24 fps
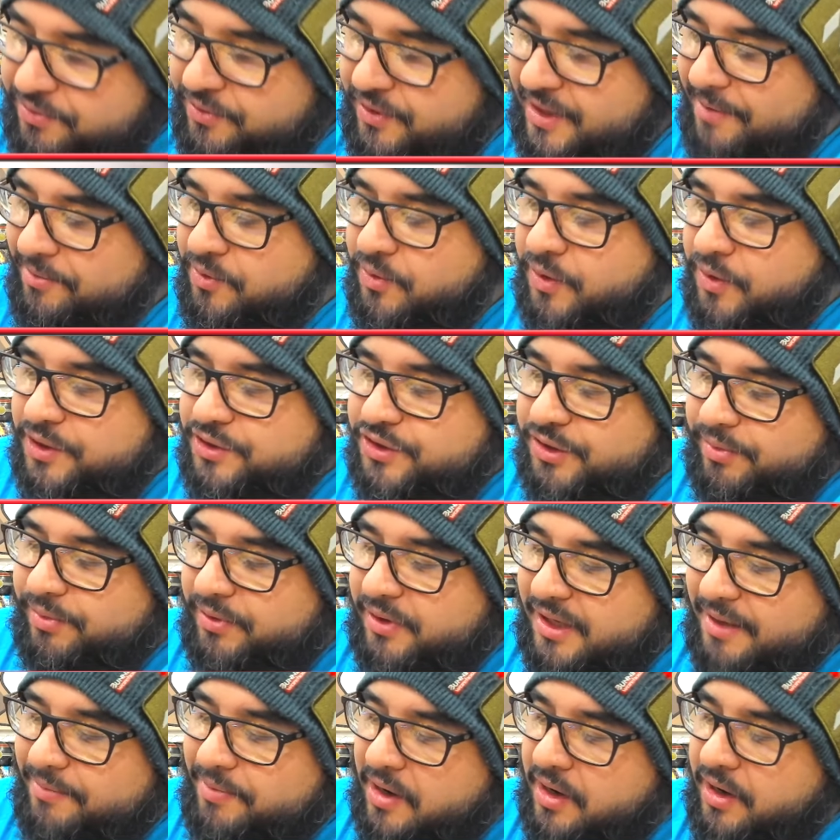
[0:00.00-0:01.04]
up, quadruple
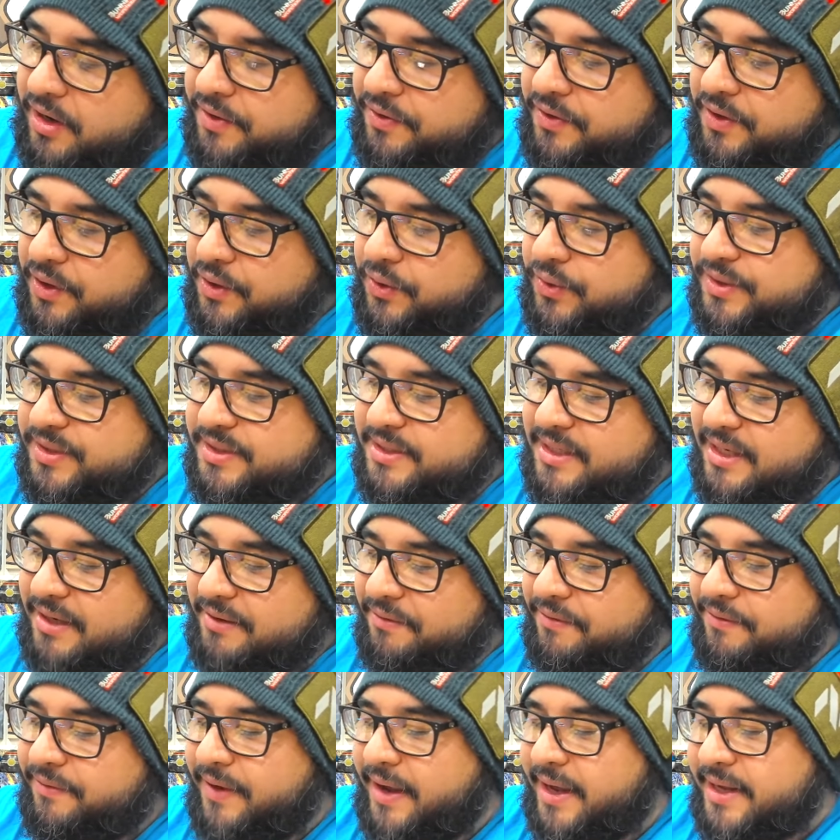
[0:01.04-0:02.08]
up on the good
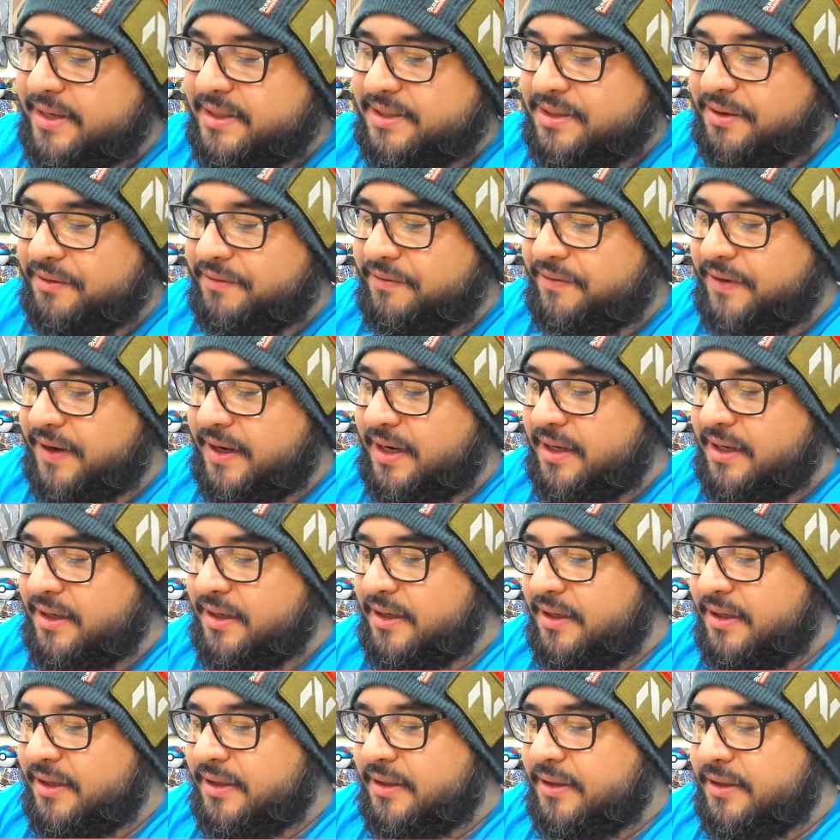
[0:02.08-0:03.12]
stuff. And so far,
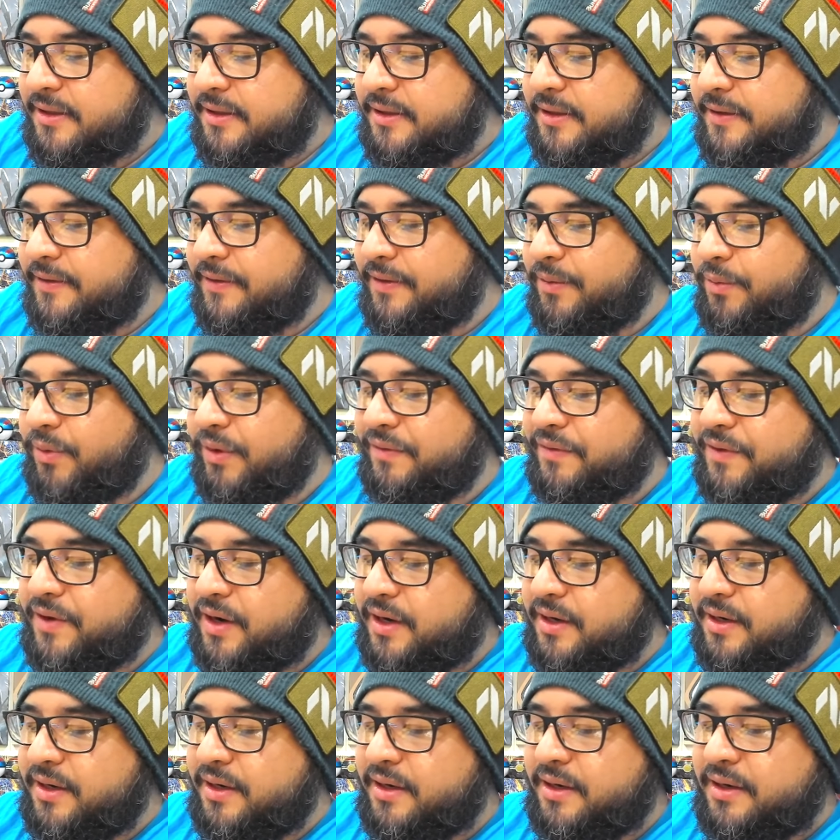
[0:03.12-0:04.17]
we've
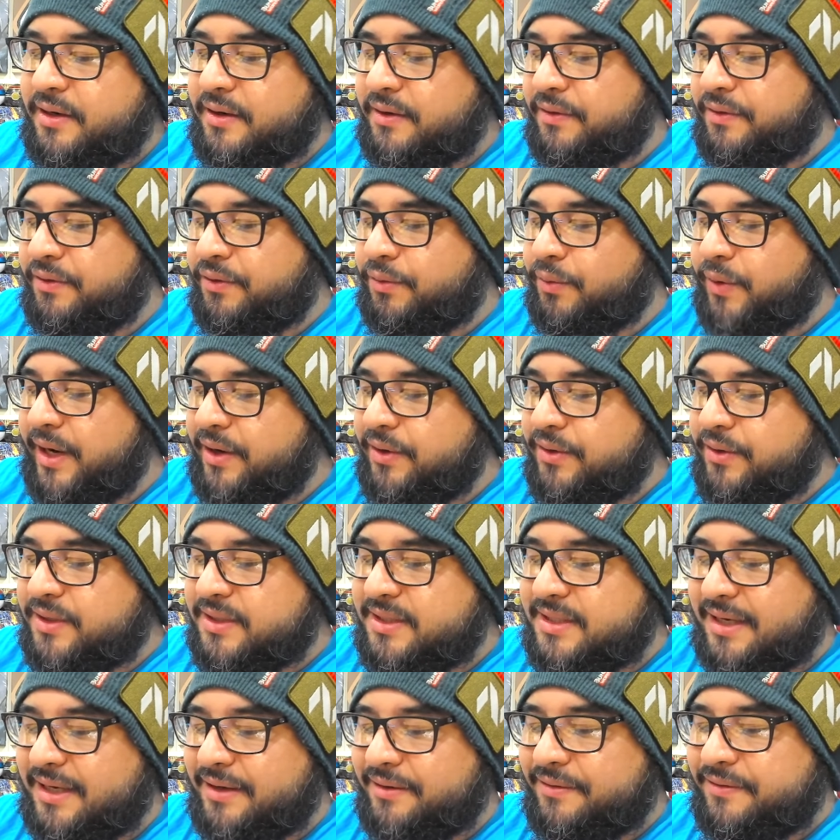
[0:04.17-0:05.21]
gotten three good
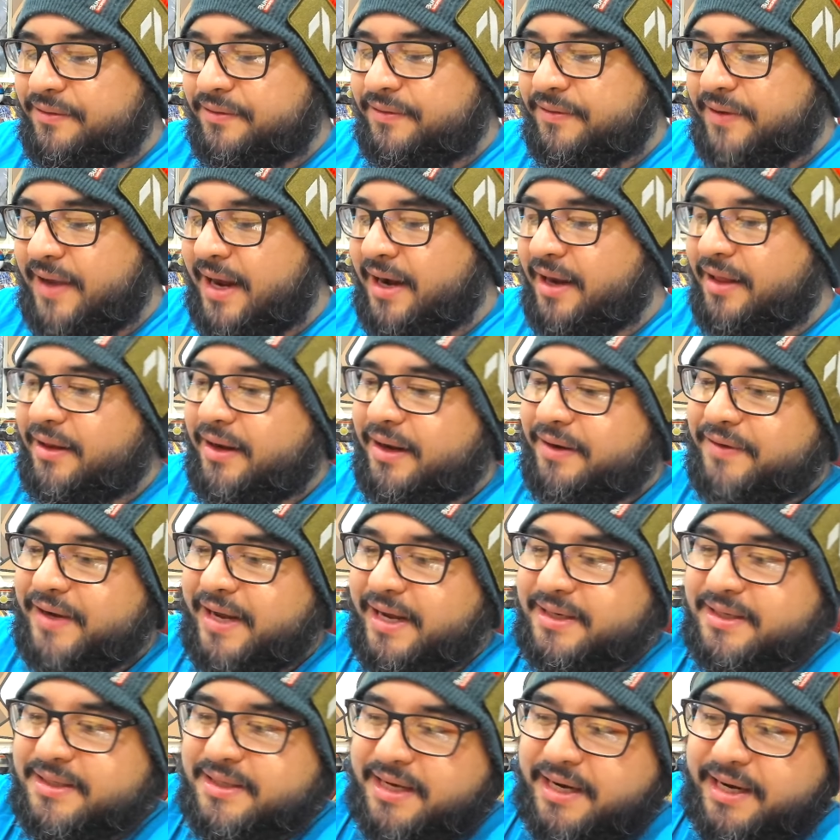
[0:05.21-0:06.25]
stuff out of the
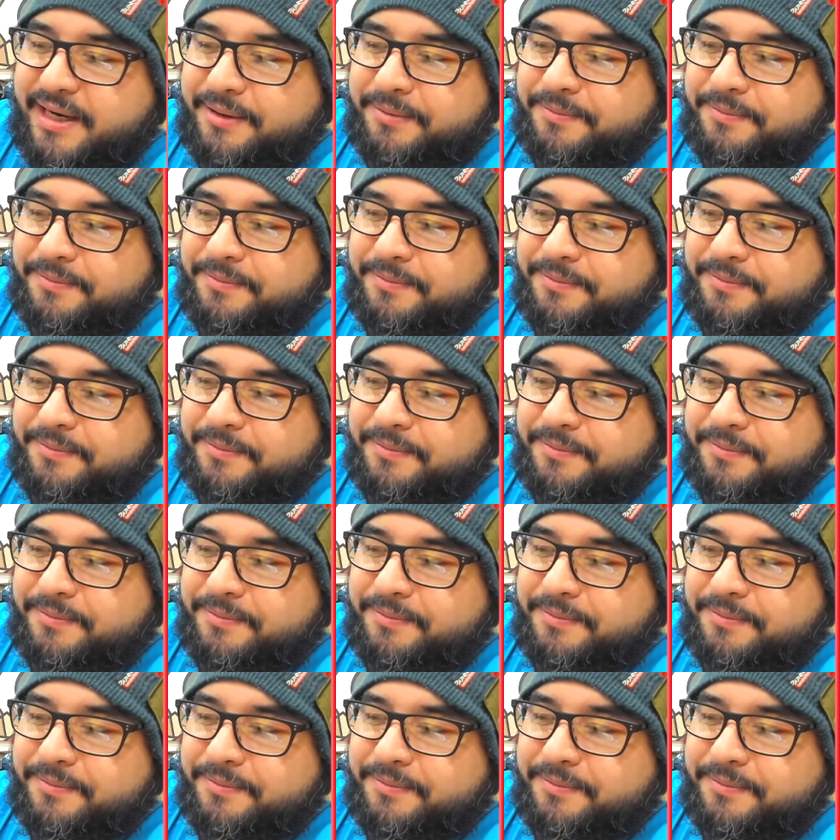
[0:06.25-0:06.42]
left-hand side.